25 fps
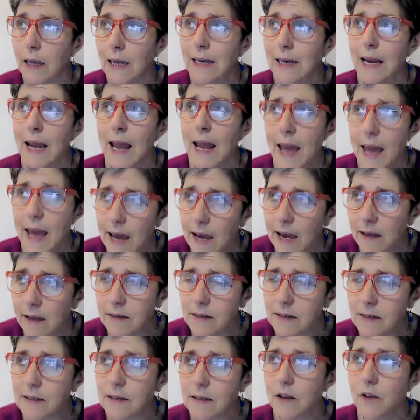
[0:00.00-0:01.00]

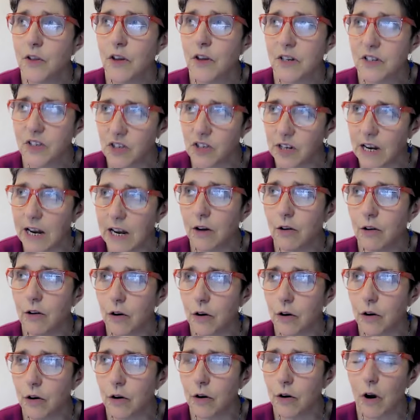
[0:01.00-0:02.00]
enhance the
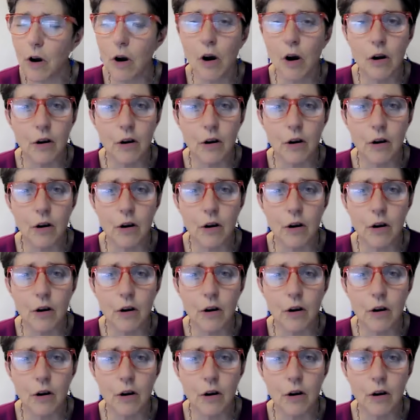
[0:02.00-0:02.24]
standard